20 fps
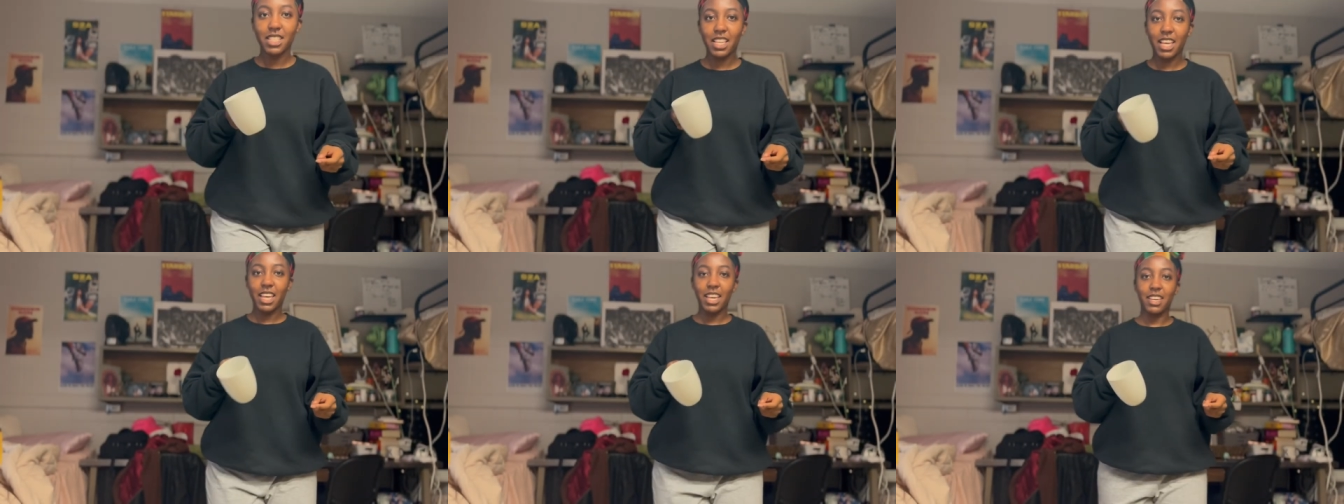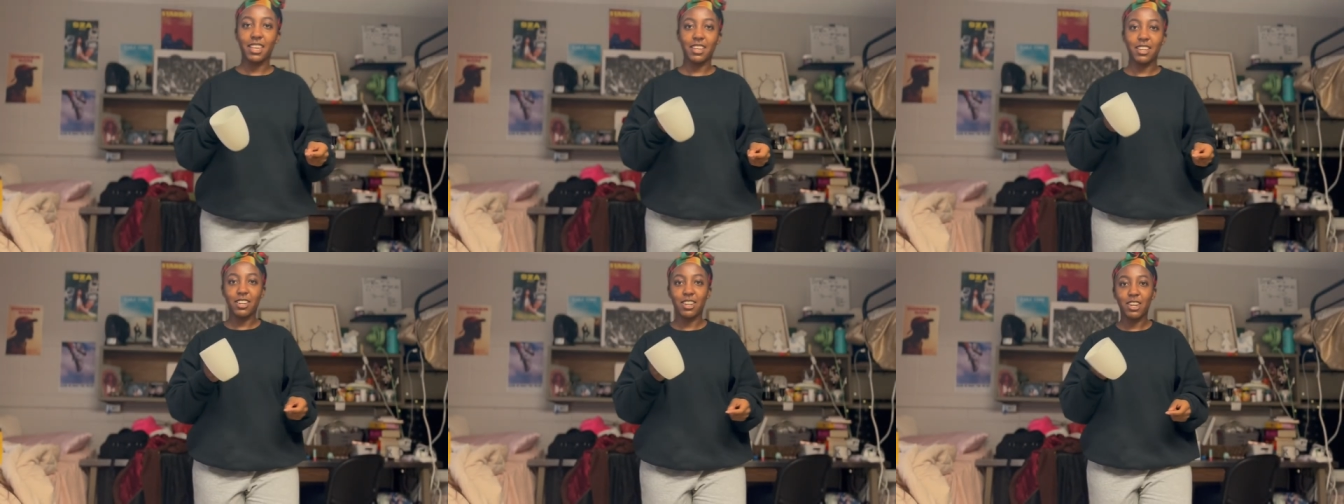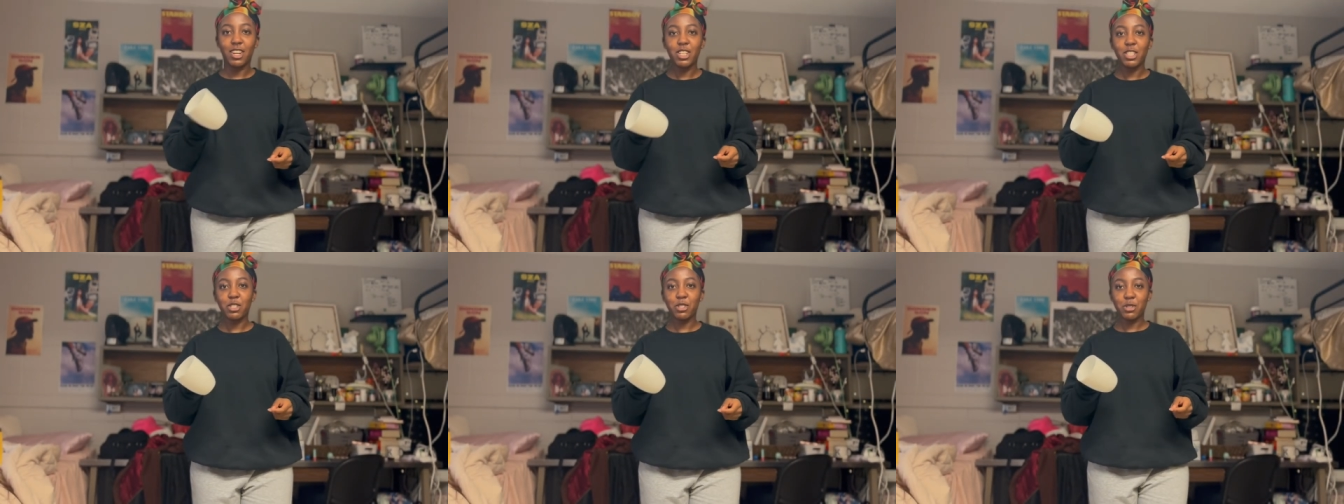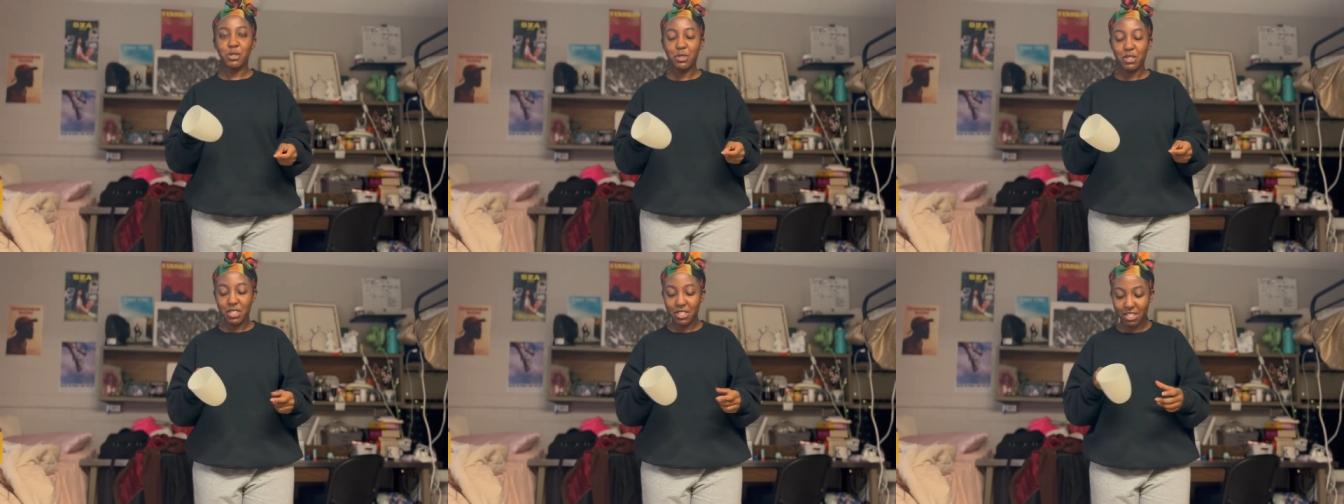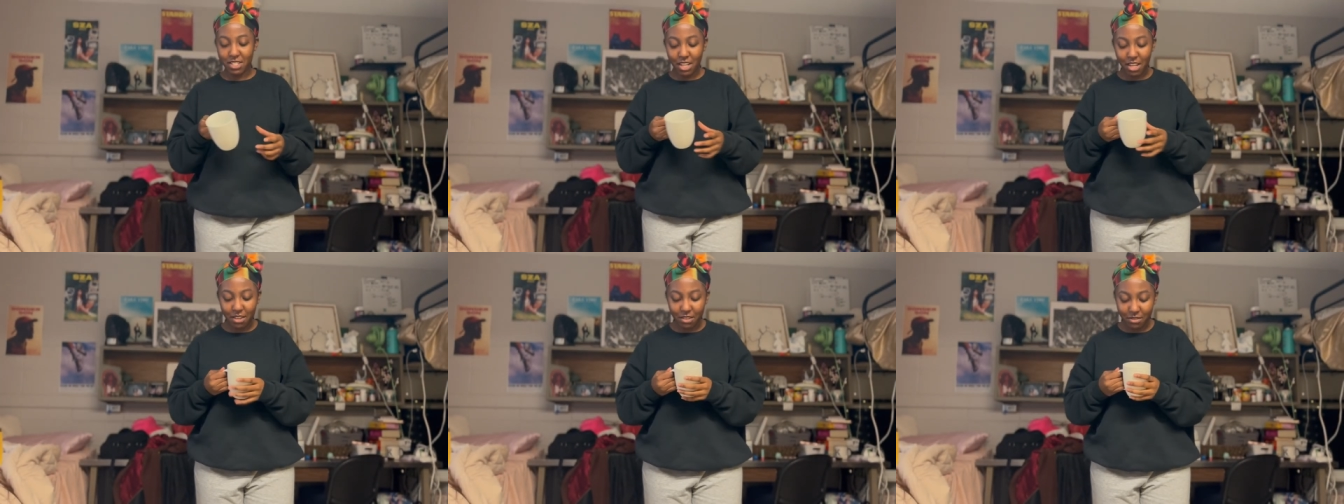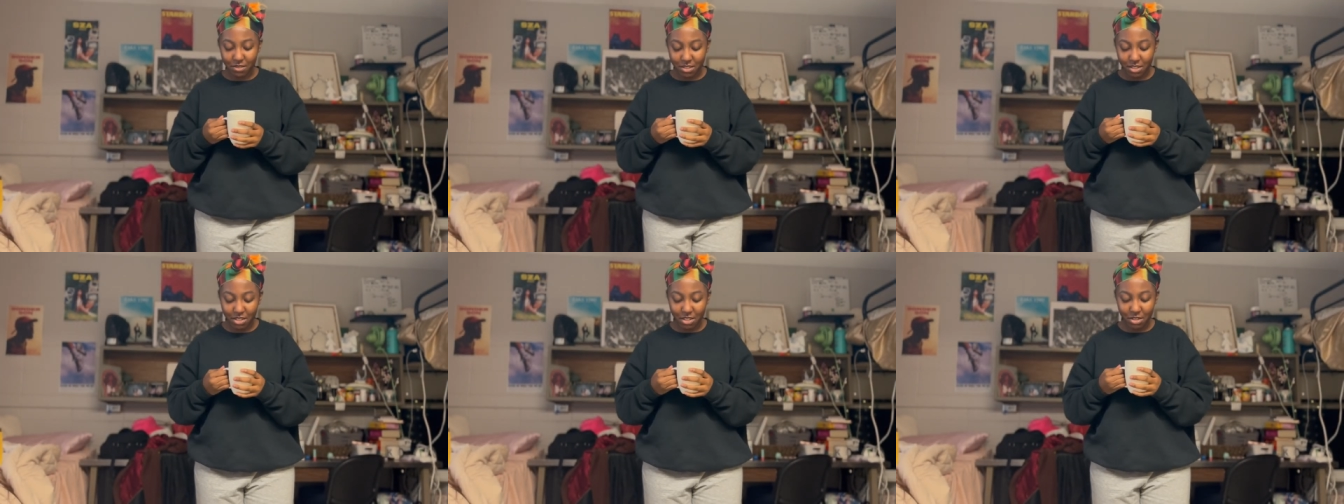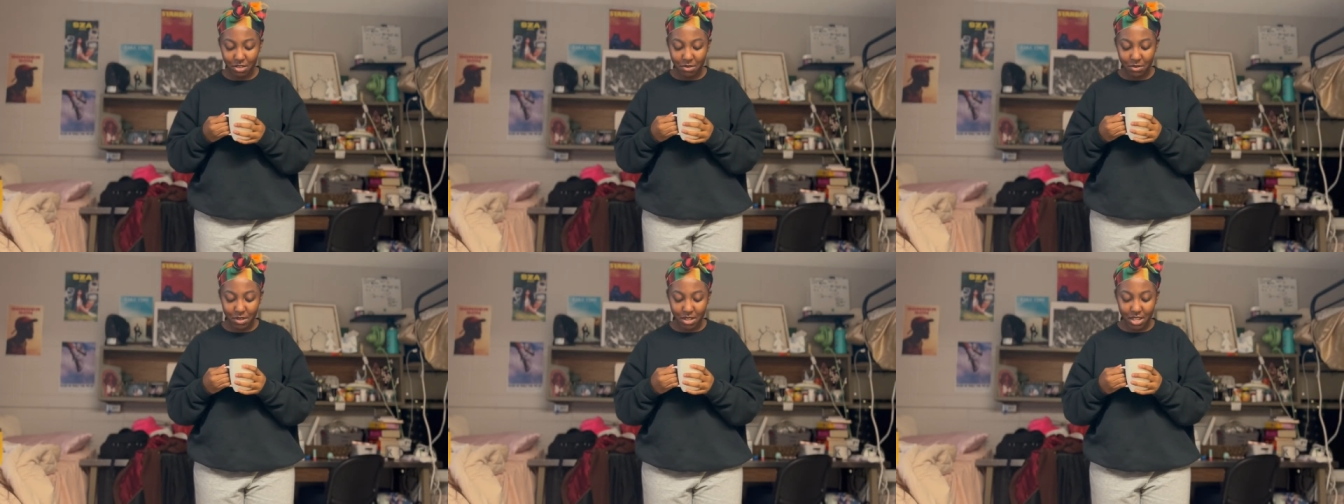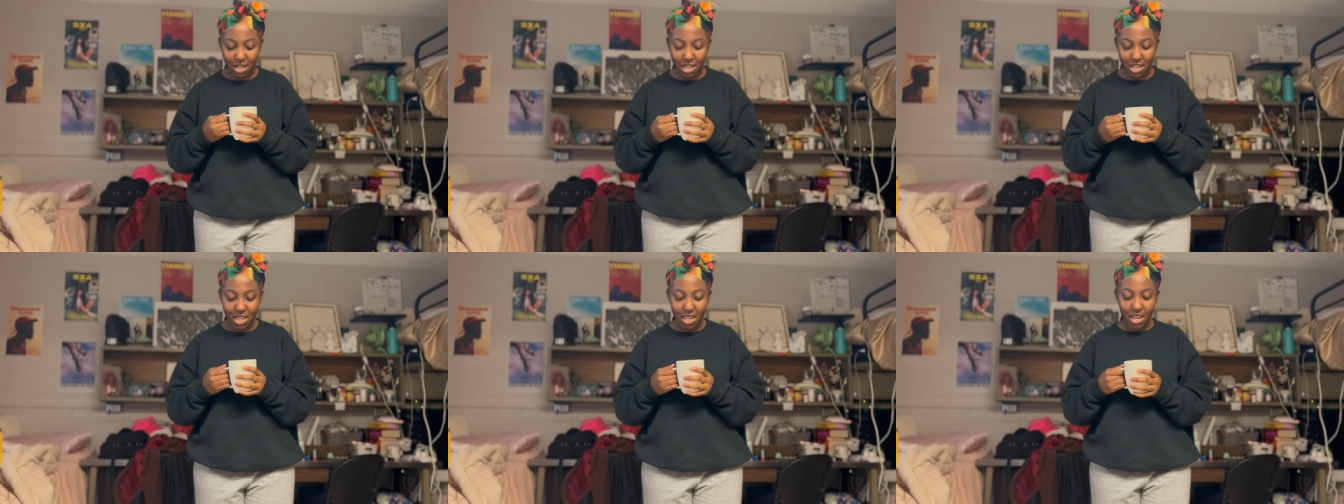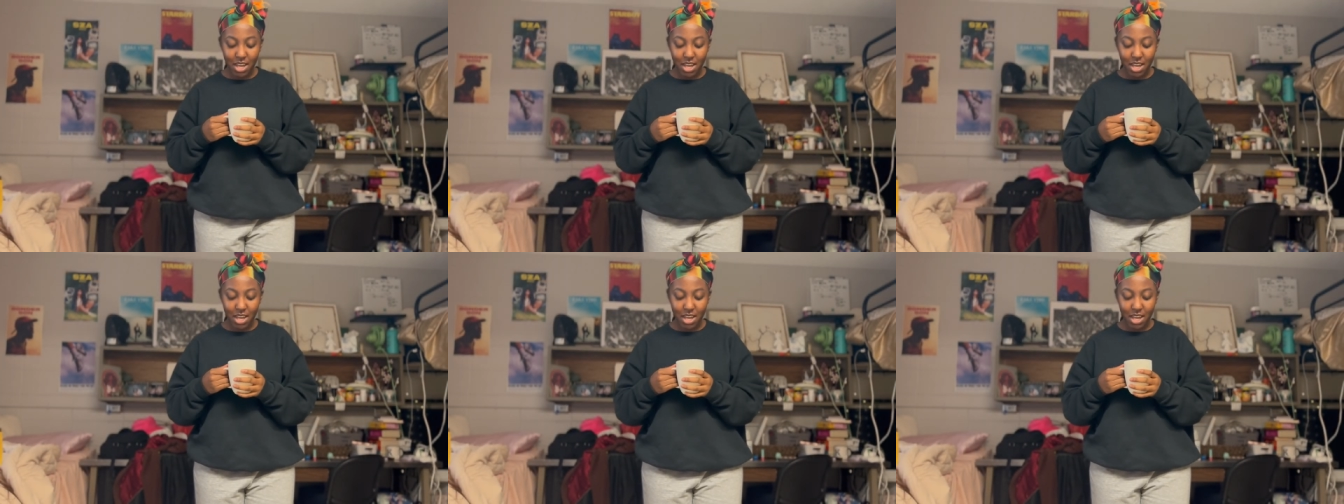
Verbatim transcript: like college core stuff. So uh,